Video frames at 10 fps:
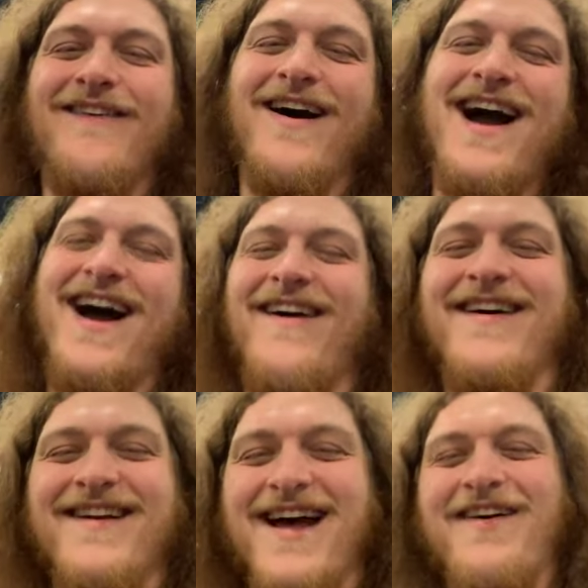
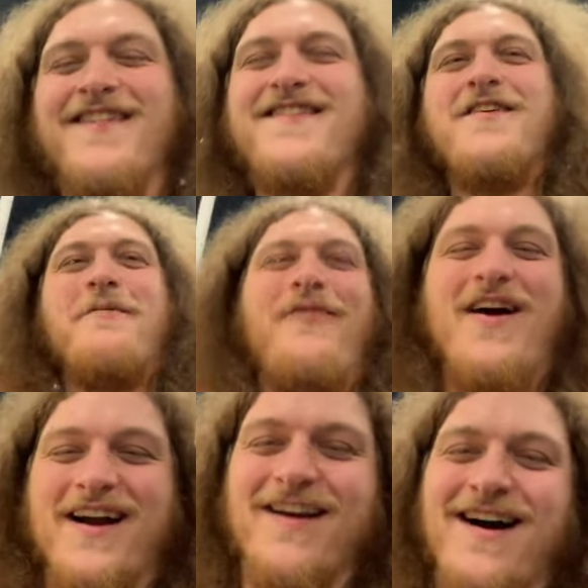Wow, that was super
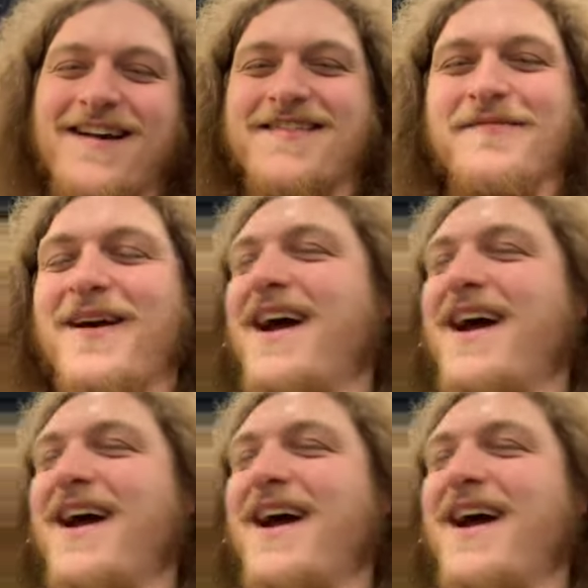fucking awesome,